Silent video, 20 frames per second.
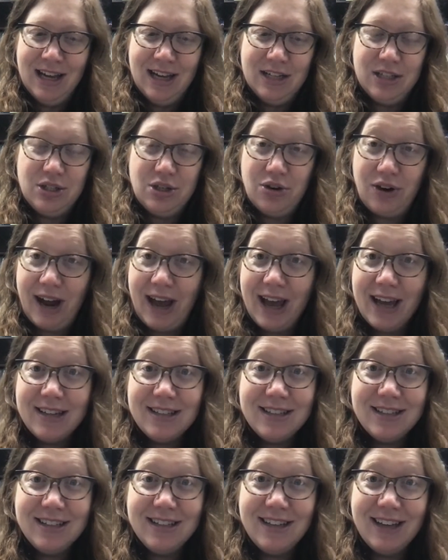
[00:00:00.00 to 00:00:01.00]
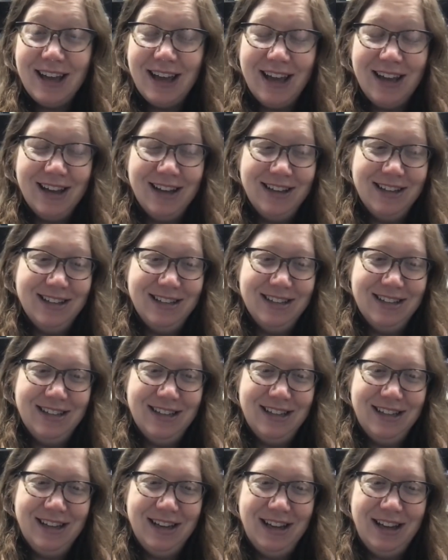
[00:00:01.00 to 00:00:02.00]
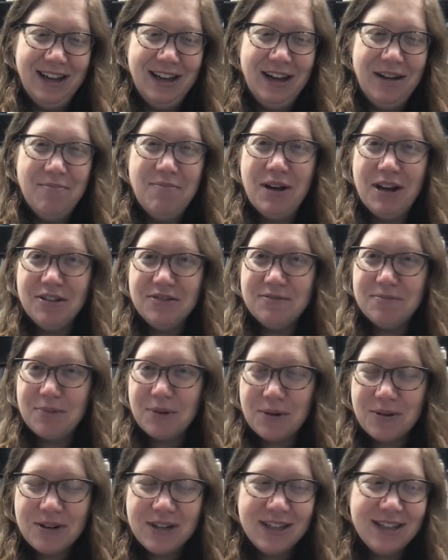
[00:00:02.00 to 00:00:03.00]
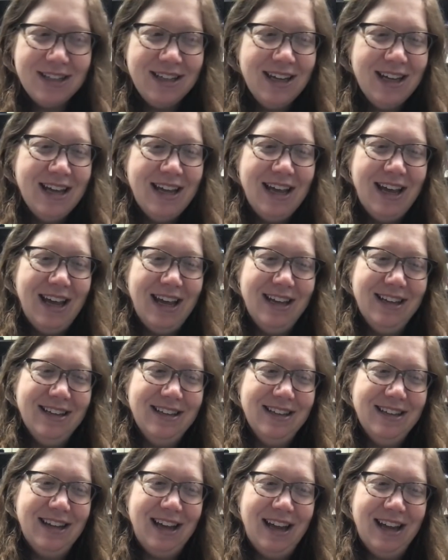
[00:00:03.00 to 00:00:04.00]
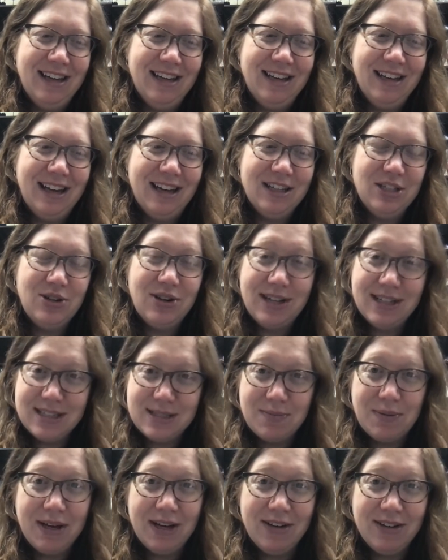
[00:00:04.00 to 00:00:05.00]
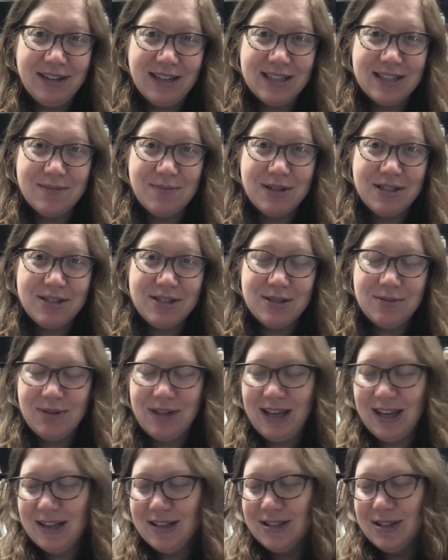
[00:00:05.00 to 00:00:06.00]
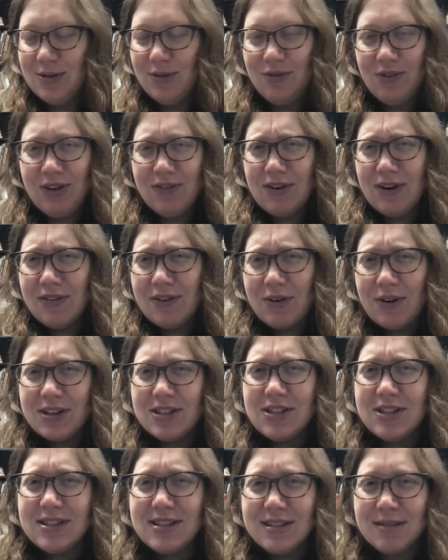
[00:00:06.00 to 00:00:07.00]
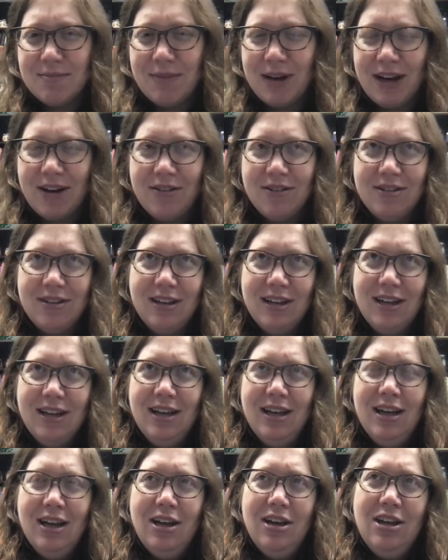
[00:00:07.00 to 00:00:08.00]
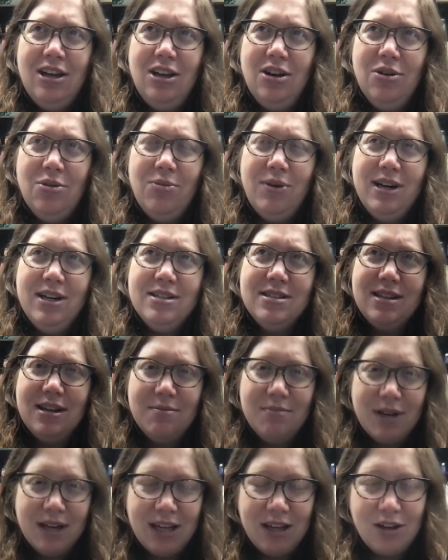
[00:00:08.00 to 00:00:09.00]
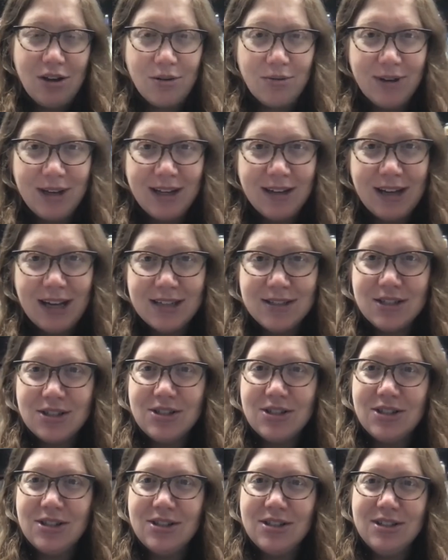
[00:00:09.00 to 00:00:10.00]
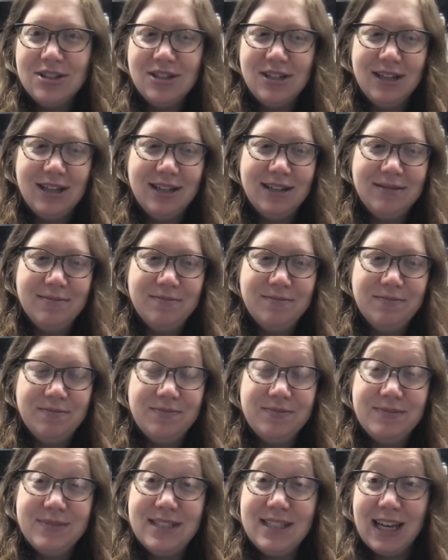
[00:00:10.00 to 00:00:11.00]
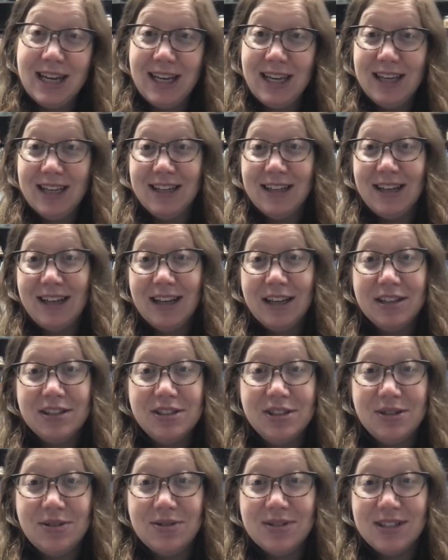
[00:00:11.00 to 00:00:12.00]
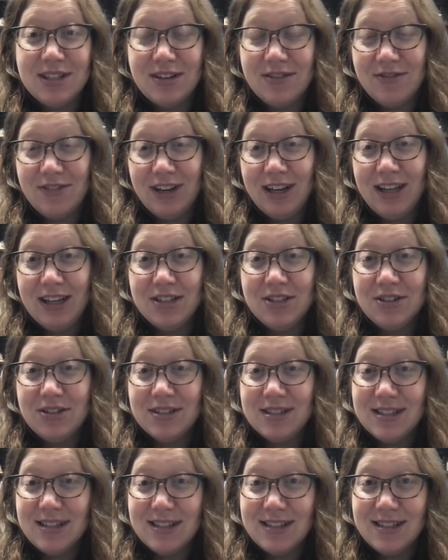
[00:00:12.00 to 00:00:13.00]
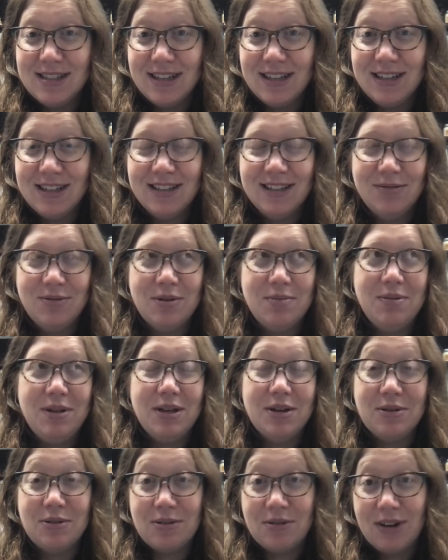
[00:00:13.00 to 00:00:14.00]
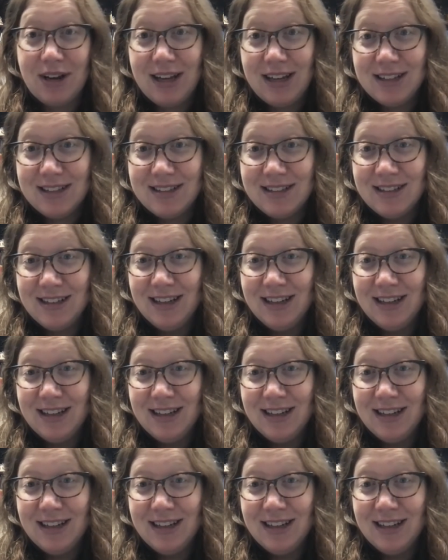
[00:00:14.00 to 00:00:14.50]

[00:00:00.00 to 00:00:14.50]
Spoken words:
tracked and above board and transparent as much as we can. So if you ever have questions about, you know, where is our money going as a church, Diane Kish, who is our financial assistant, would be a great